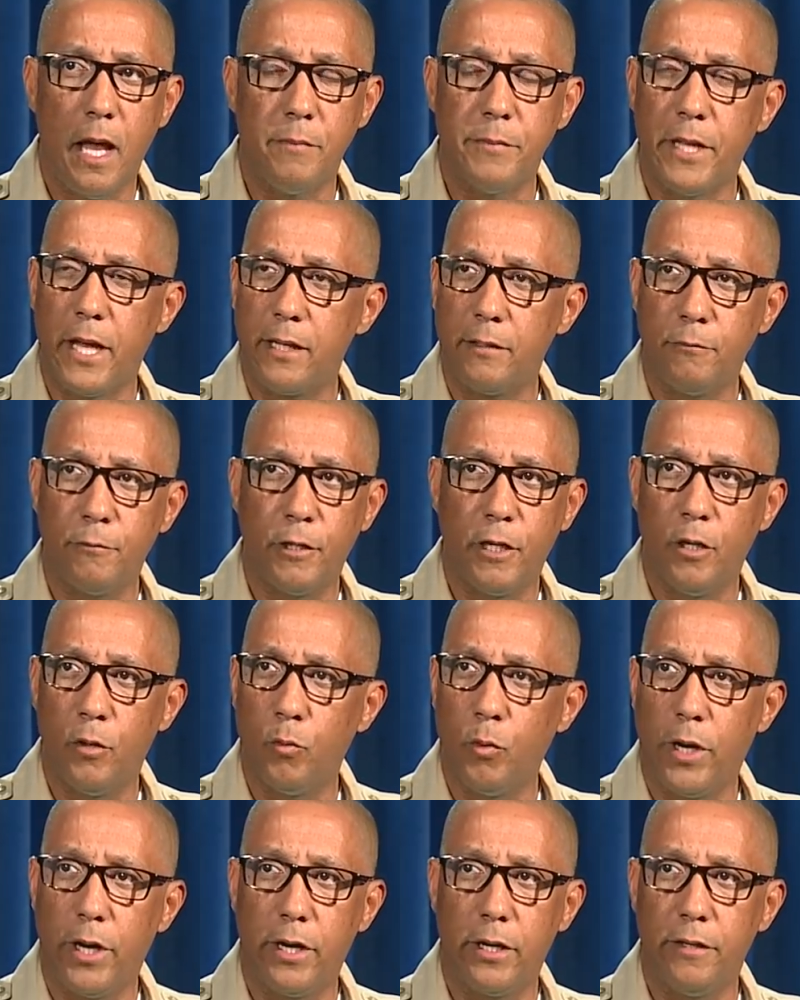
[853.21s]
I'm not re-
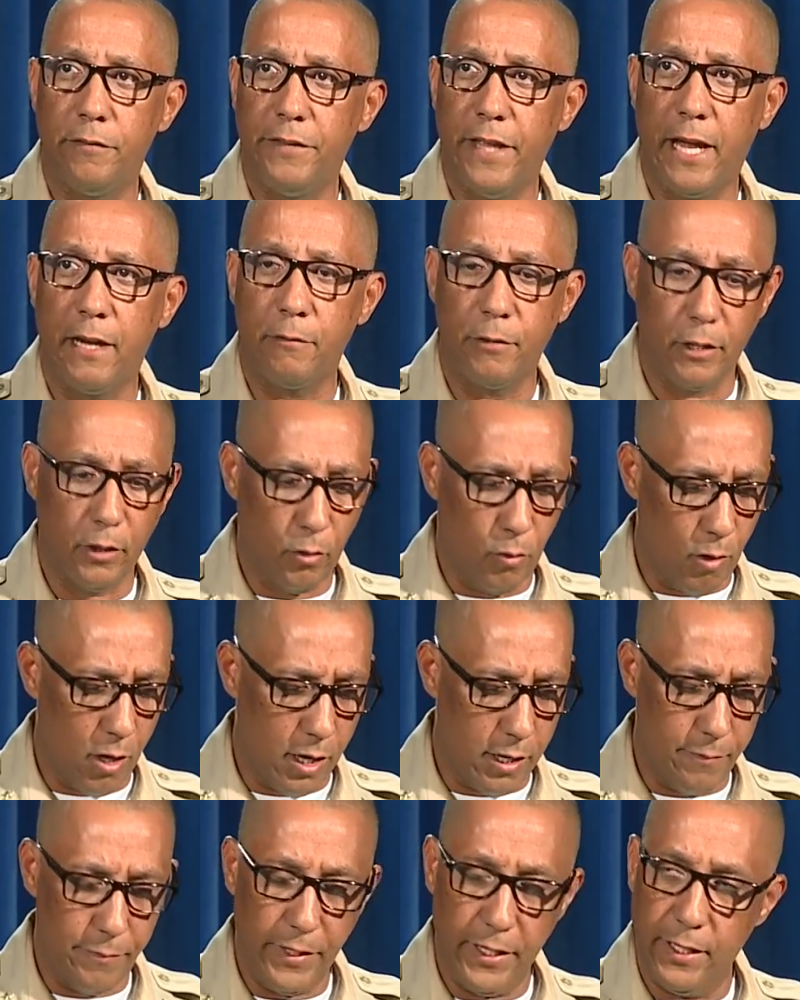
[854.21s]
aware of that
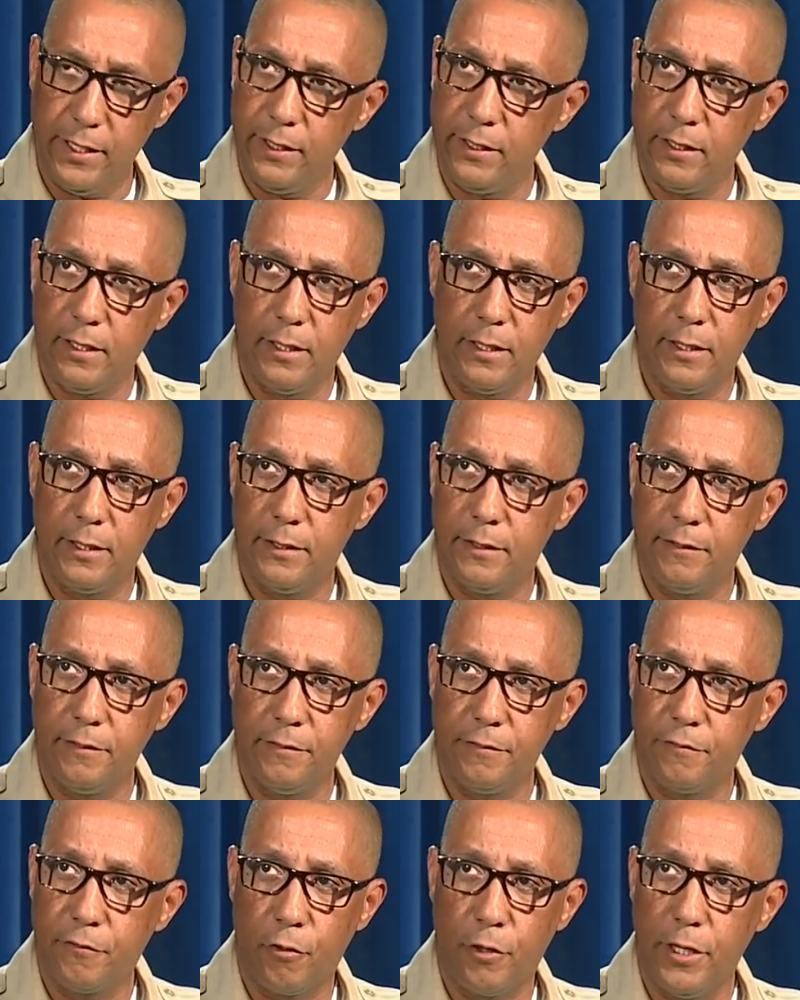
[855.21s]
requirement uh,
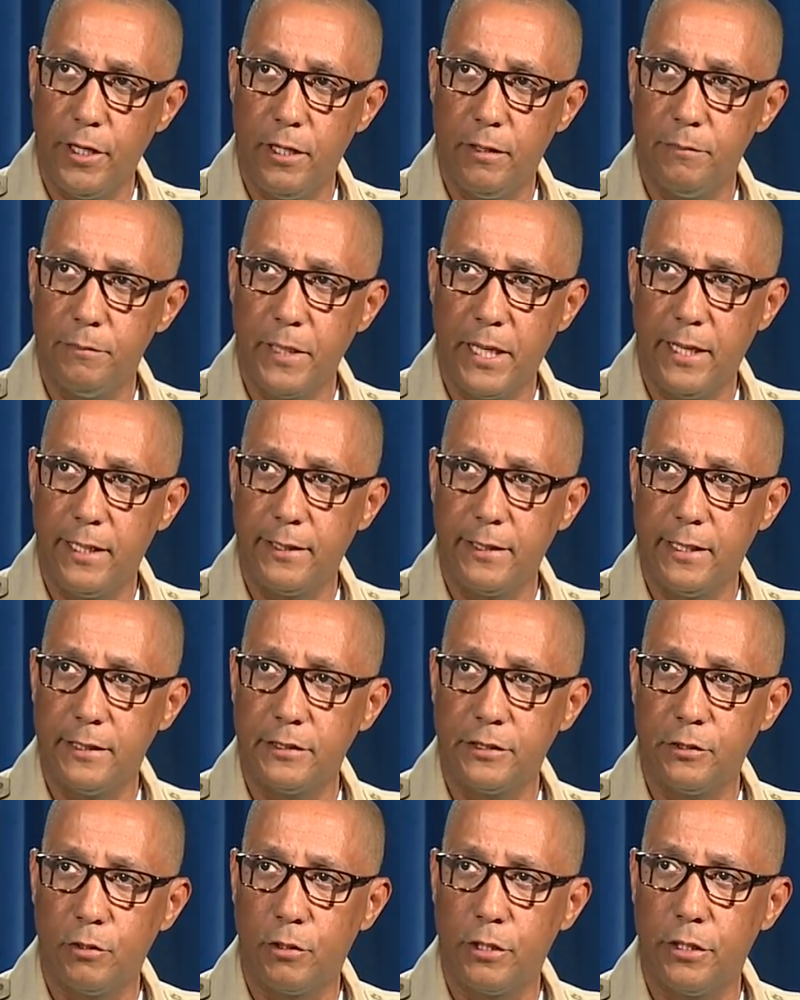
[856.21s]
for him at that
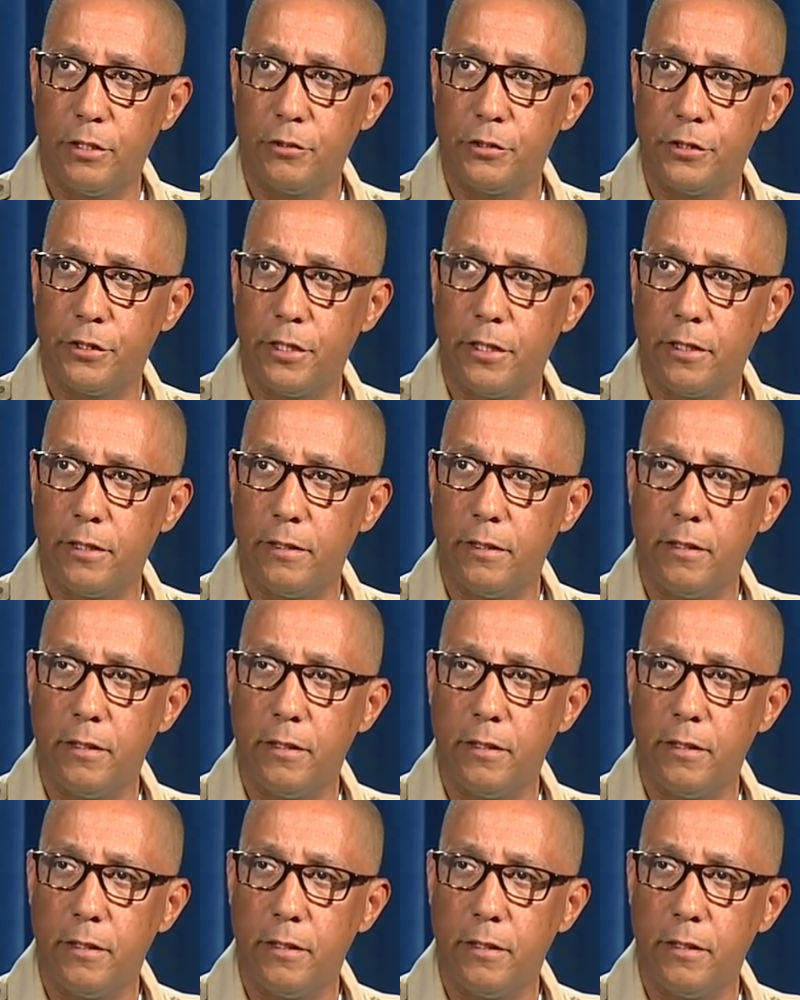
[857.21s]
store, no, sir.